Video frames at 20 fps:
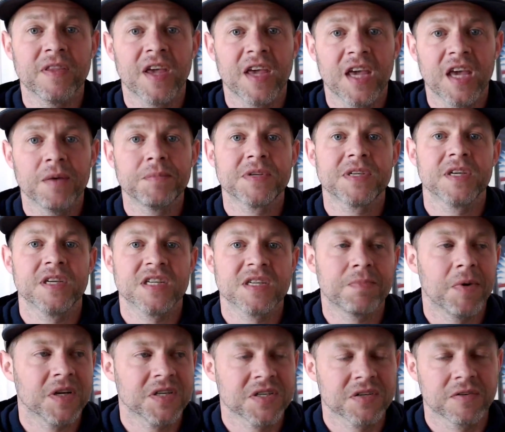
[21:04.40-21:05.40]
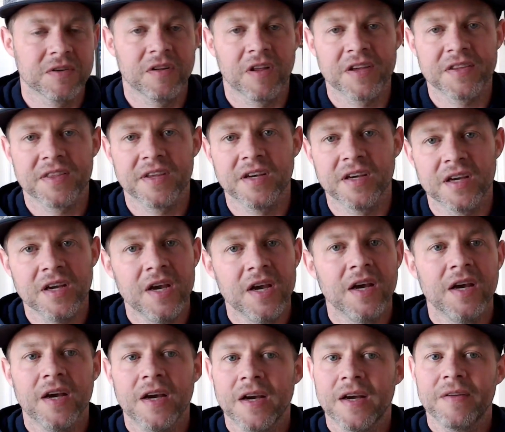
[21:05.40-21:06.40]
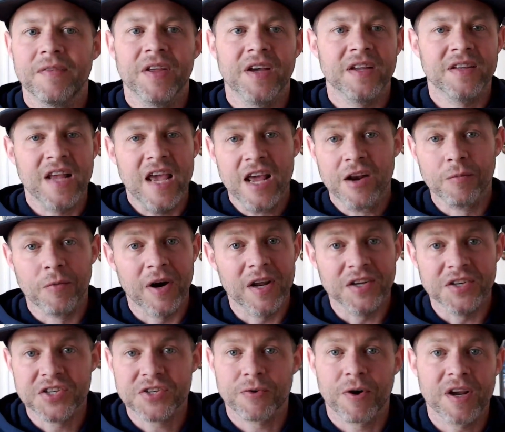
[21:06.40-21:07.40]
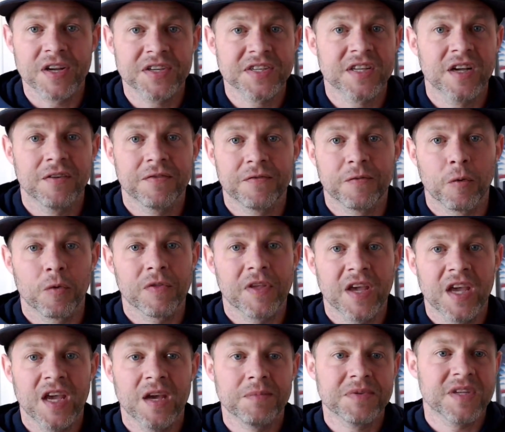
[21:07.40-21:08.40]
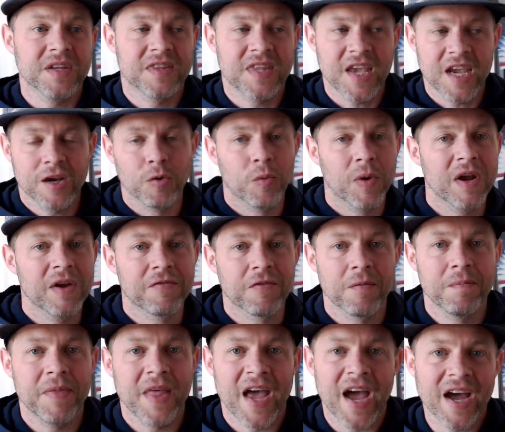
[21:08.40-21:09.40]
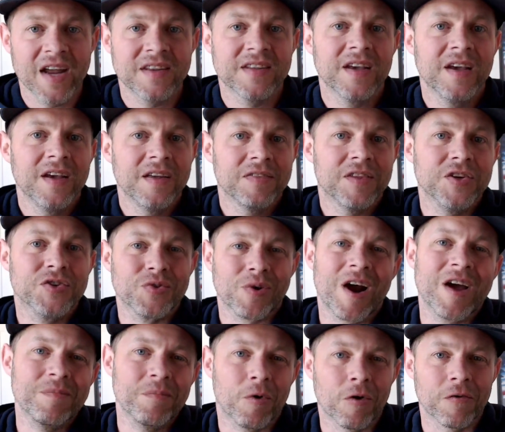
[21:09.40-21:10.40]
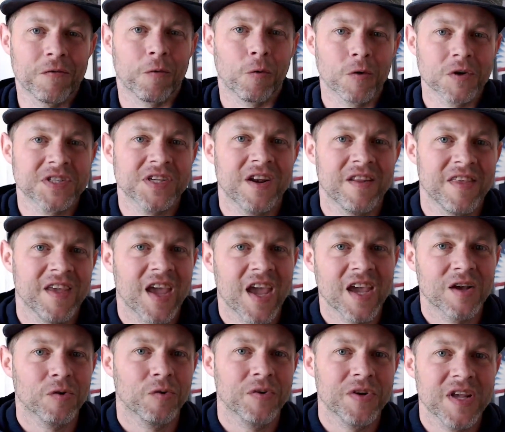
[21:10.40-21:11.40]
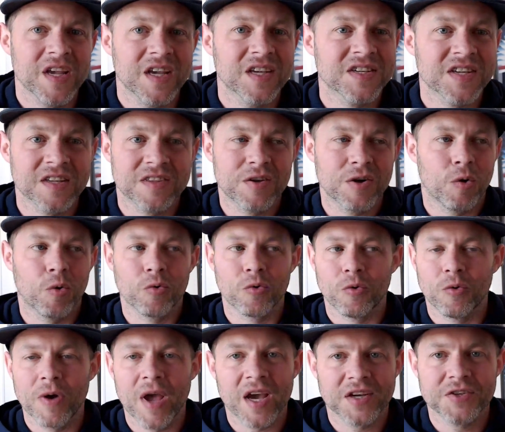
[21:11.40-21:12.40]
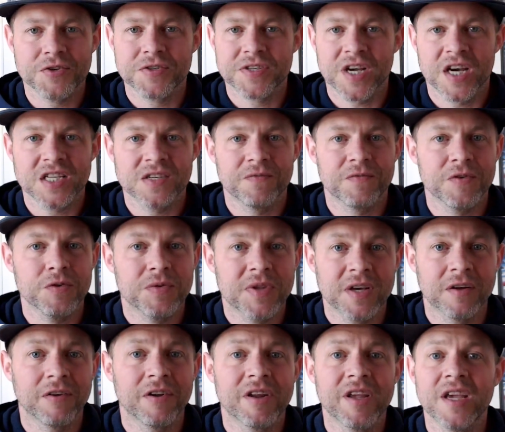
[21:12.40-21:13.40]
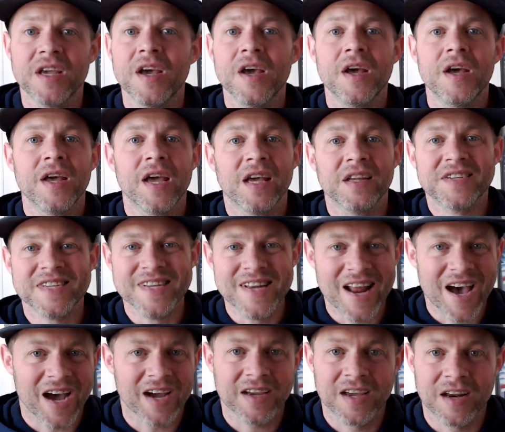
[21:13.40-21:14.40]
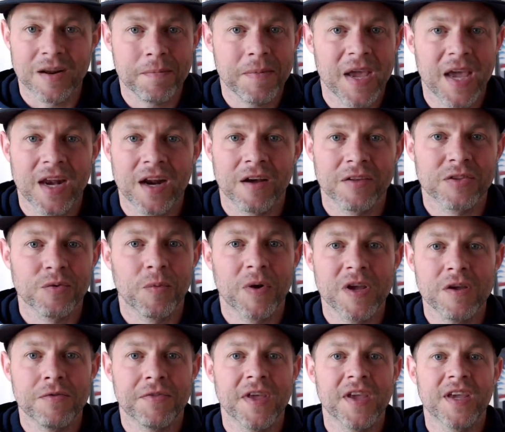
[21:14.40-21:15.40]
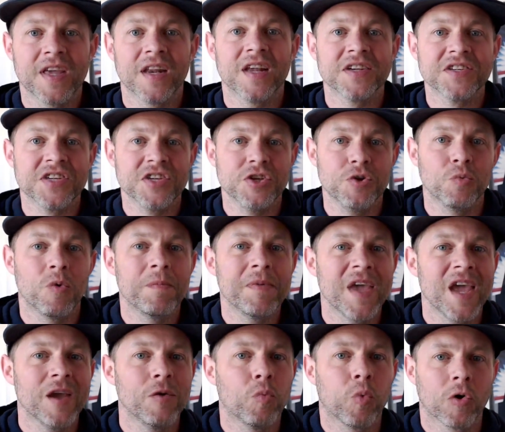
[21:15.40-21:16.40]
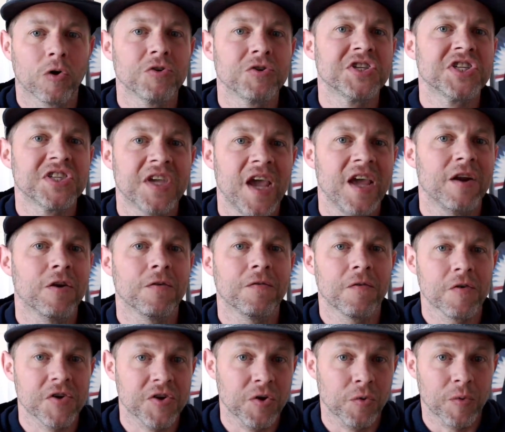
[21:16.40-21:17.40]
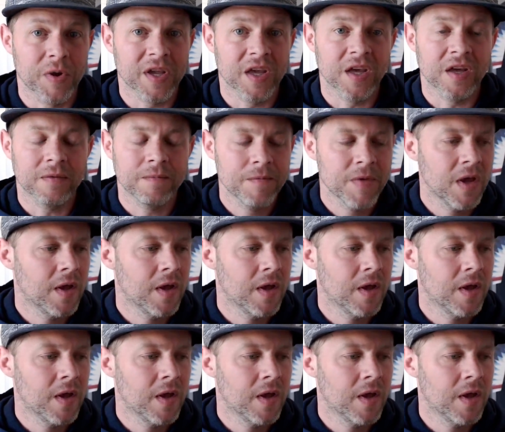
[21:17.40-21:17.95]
the hips, especially like the in-range strength stuff for the hips, to take away from that to drive more force into the ankle and knee is a total exercise in futility. It's not going to pan out the way you think it is, and you will be a worse skater for doing it.